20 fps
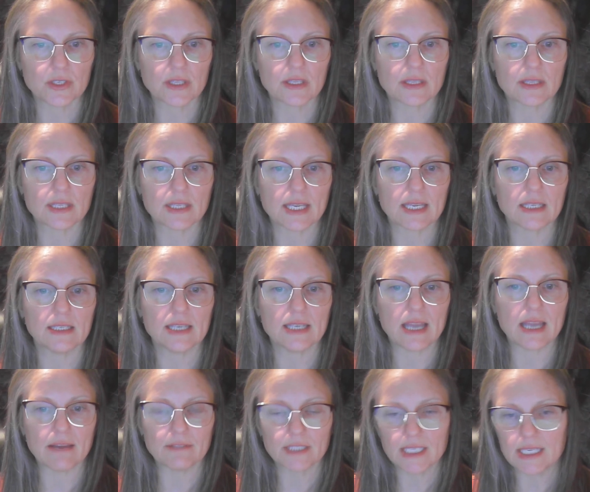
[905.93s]
that they can
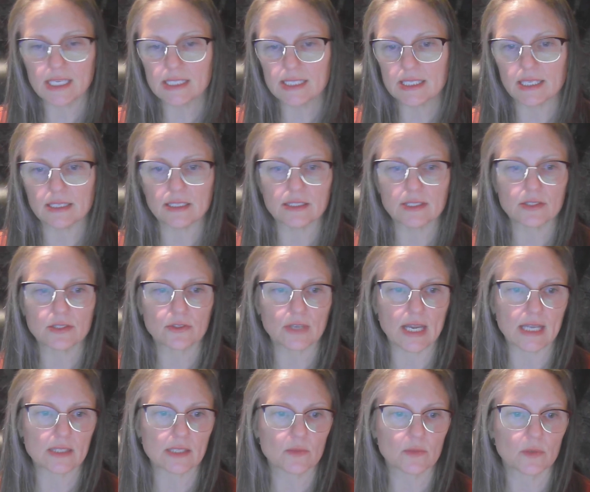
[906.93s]
navigate and
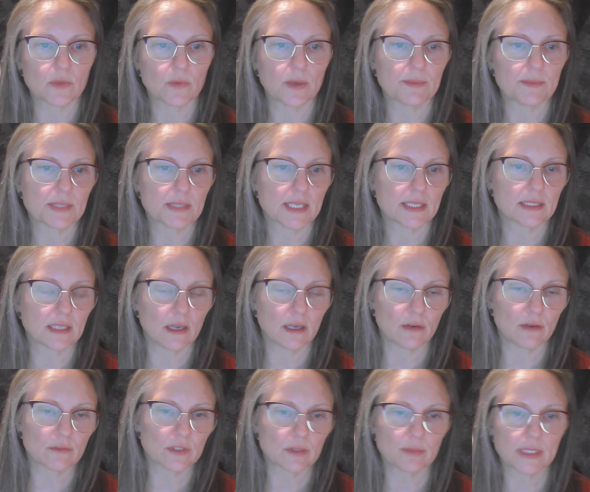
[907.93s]
interact with websites
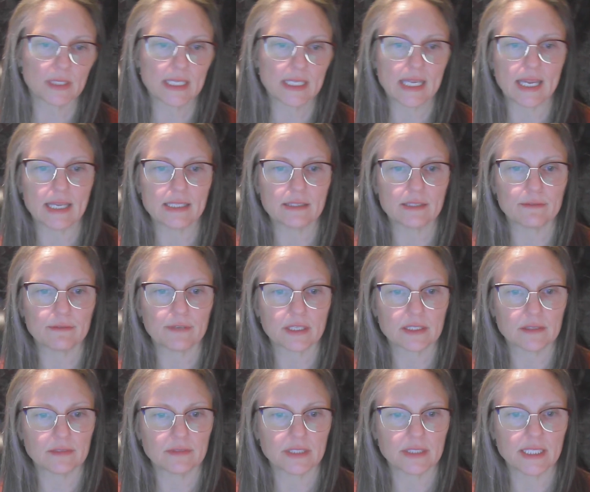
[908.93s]
comfortably and
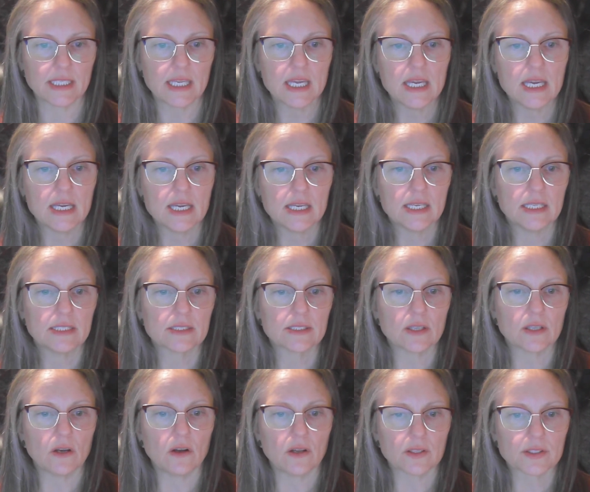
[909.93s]
effectively. It's
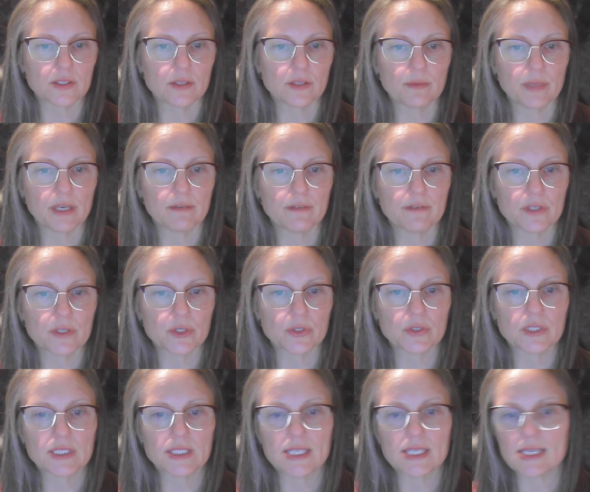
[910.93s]
also beneficial
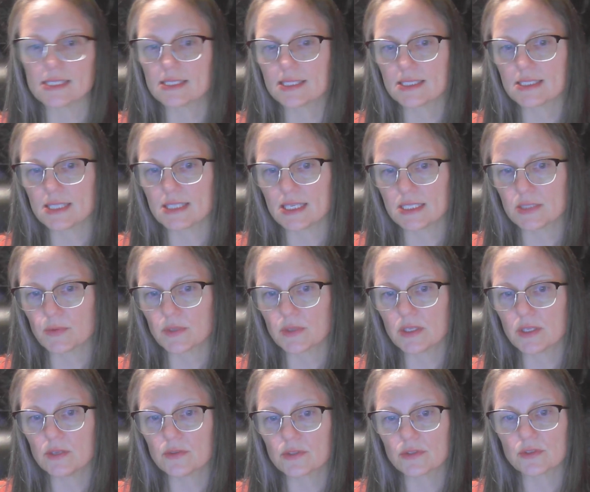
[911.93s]
to test designs
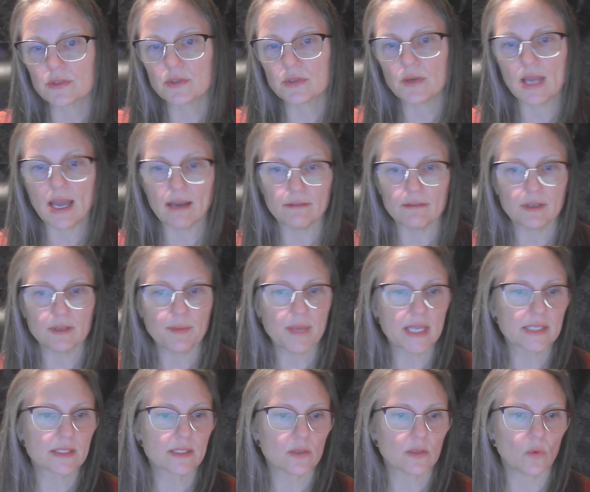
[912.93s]
with users who have
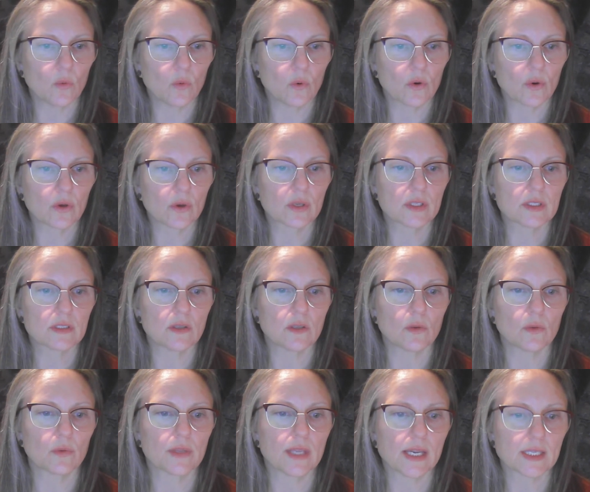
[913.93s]
MS or
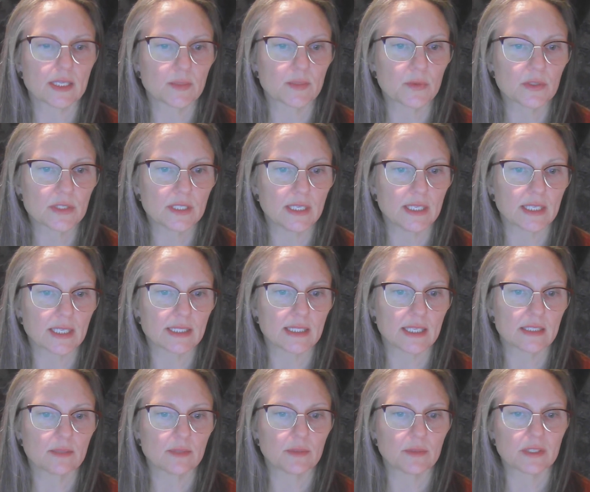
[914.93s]
consult with experts in
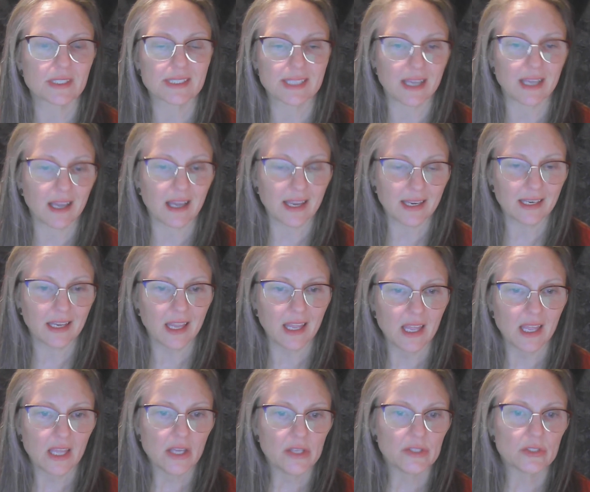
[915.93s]
accessible design
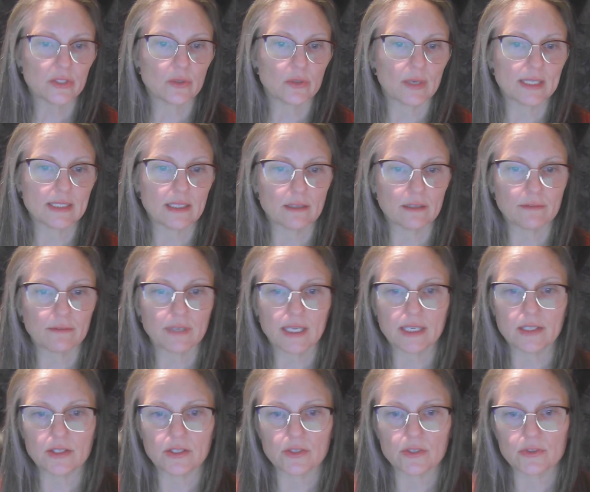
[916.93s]
to identify
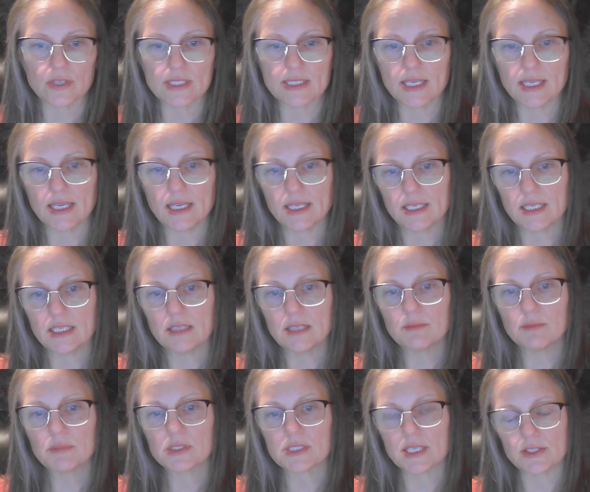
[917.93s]
and address any
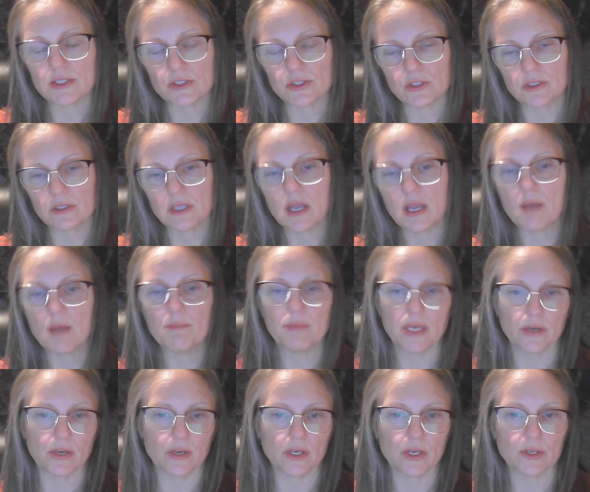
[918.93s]
potential
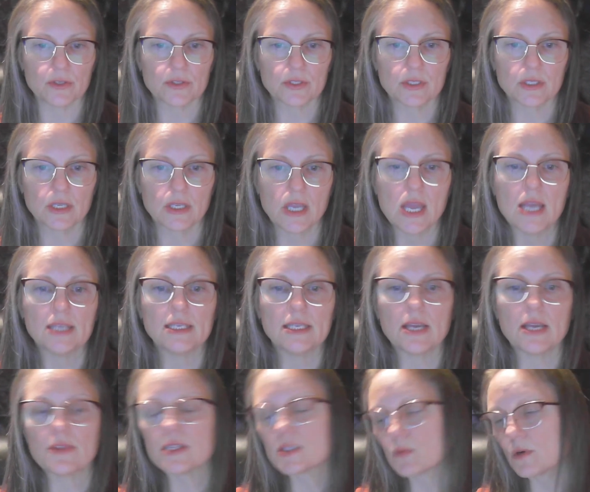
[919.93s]
barriers.
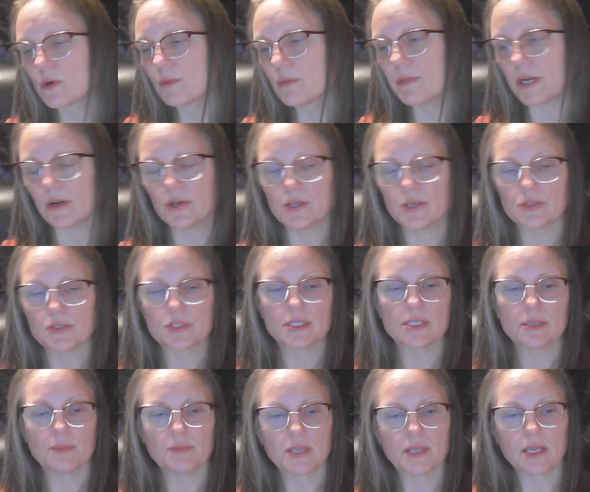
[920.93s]
Now, this word barriers is
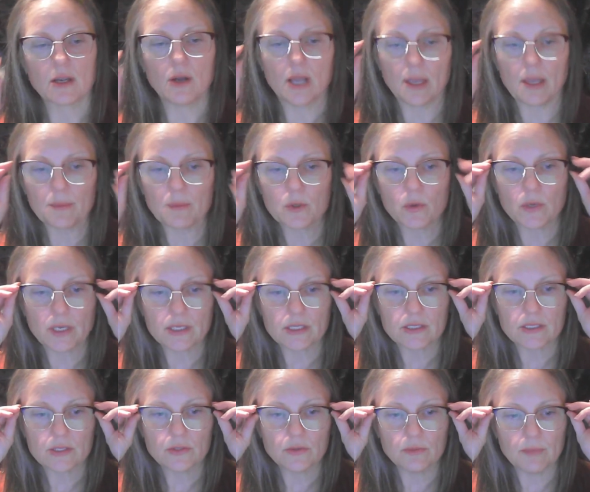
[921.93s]
something I'm going
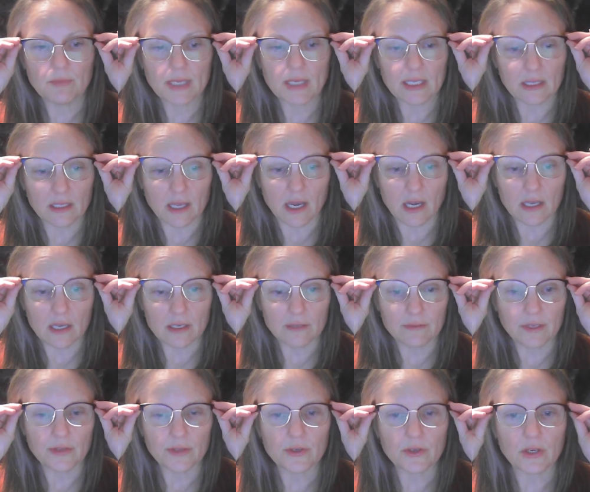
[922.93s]
to make a lot of
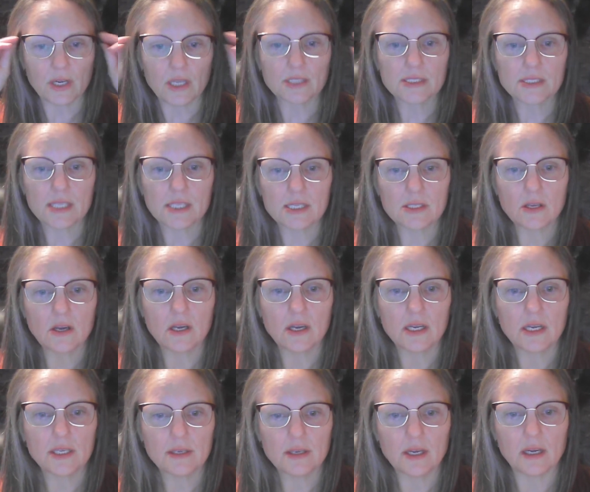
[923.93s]
other content
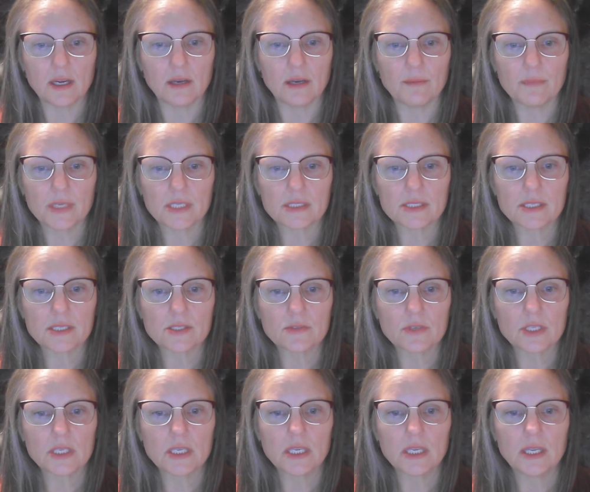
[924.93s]
on because it's
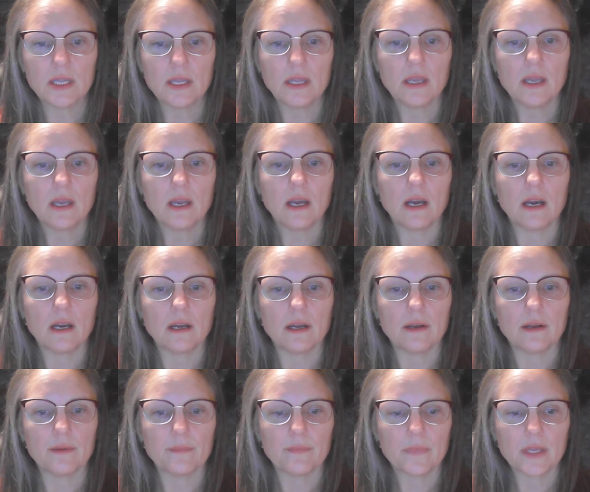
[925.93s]
really
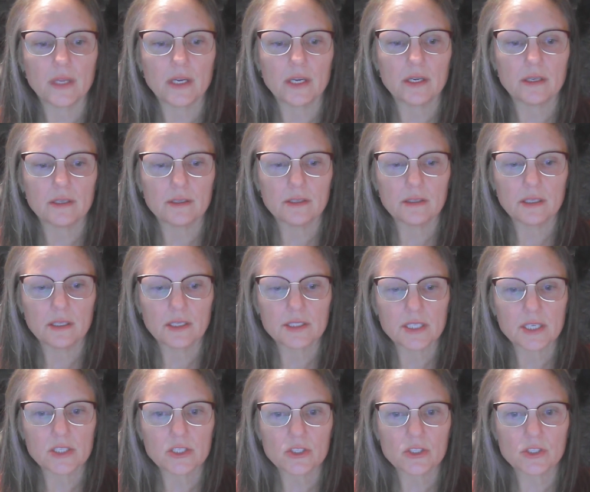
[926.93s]
a
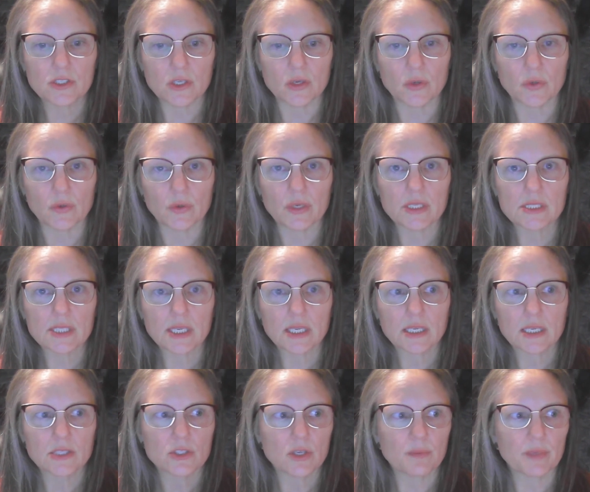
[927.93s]
touchstone. It's like
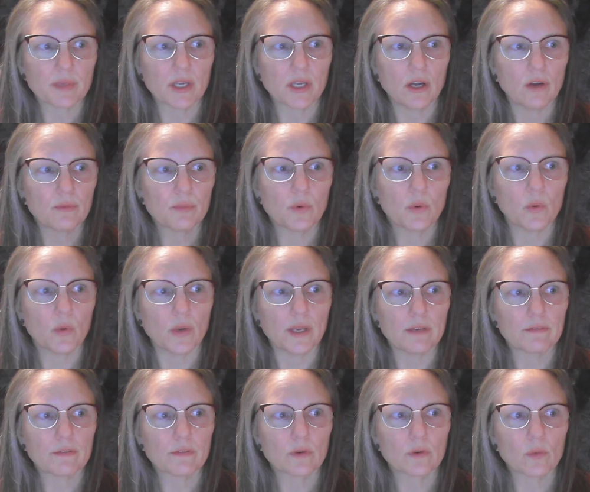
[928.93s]
a jumping off
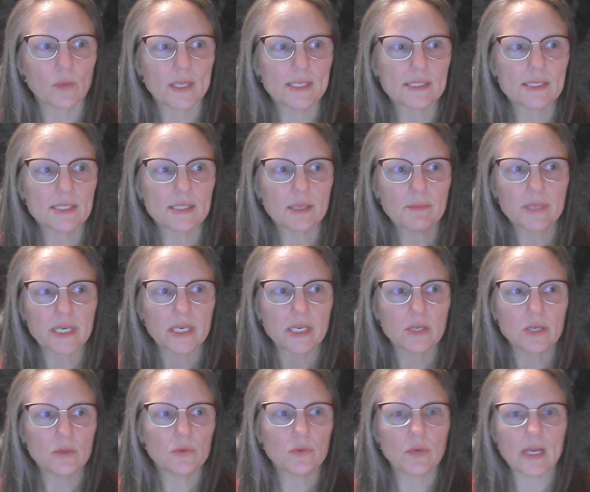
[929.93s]
point for when somebody
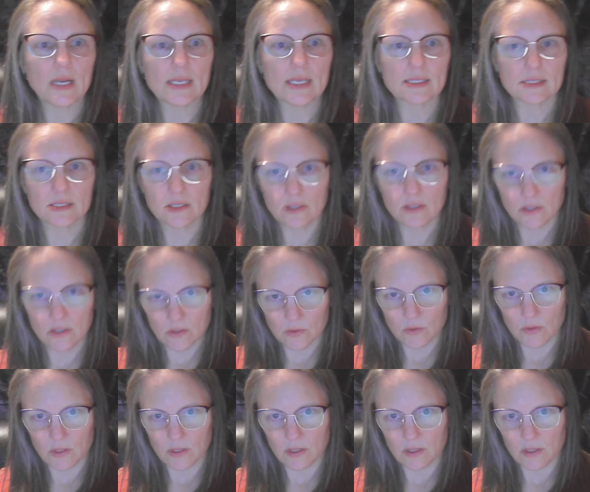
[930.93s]
who has no